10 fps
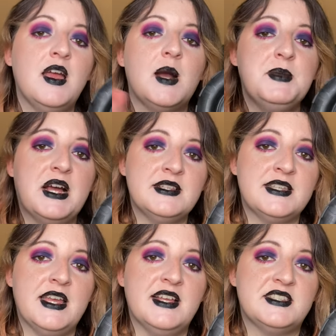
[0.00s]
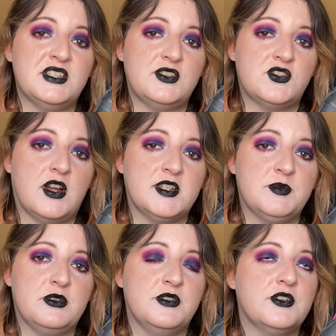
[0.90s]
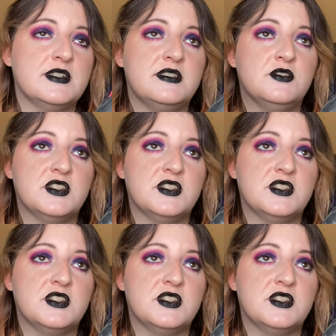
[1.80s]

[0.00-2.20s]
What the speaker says: I'm not saying it's indestructible. There's no